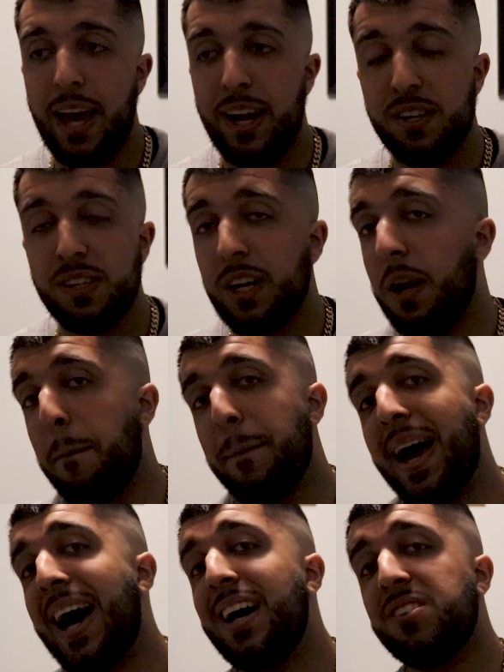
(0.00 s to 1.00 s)
And it's gonna
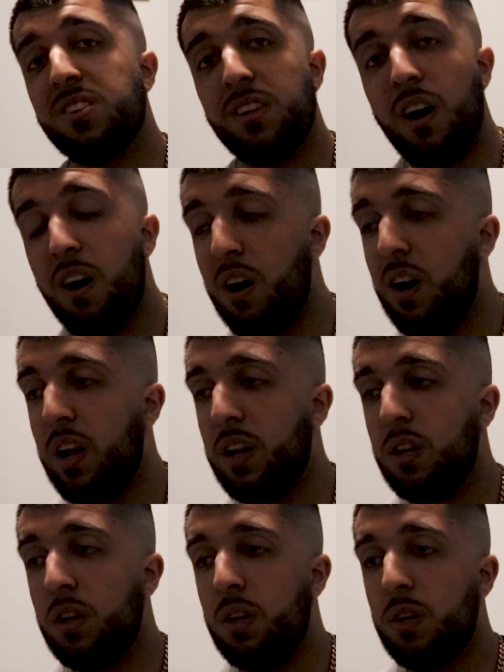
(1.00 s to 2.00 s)
pass it
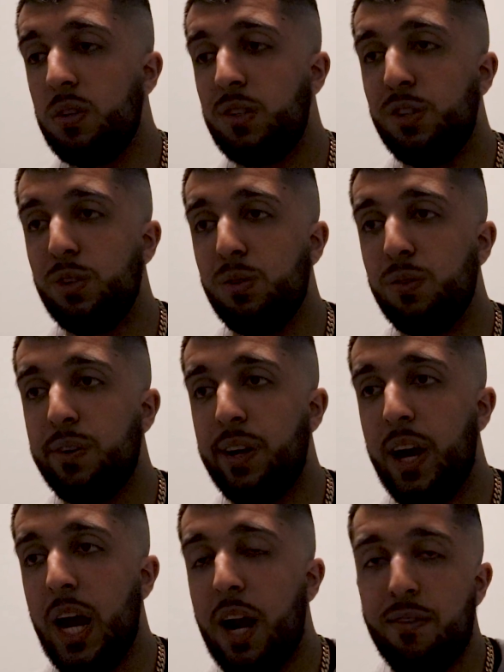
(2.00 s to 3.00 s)
on to
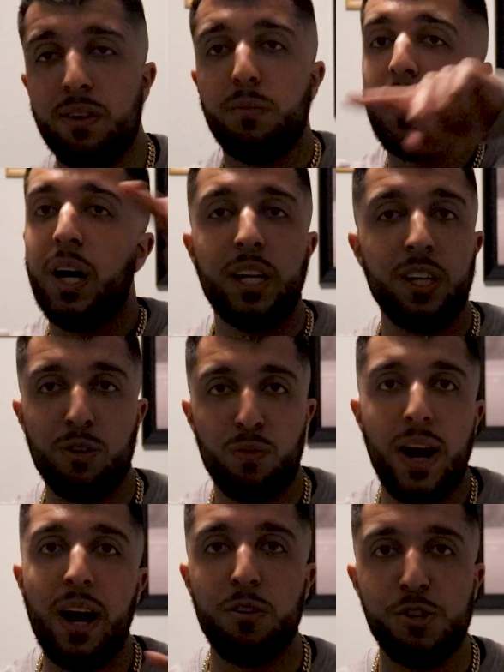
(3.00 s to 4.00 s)
everybody
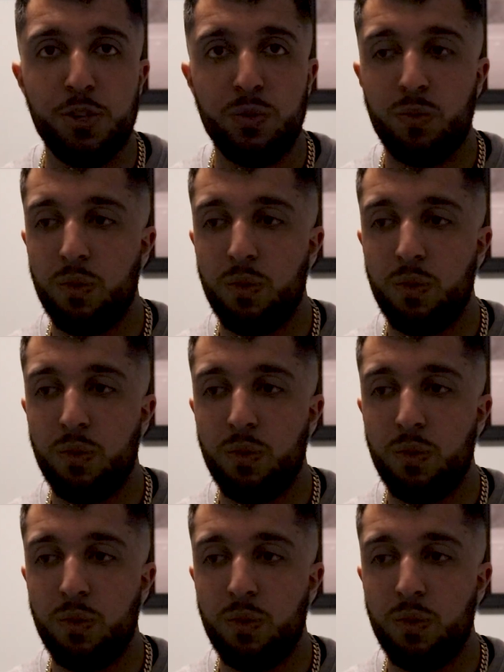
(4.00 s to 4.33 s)
around you.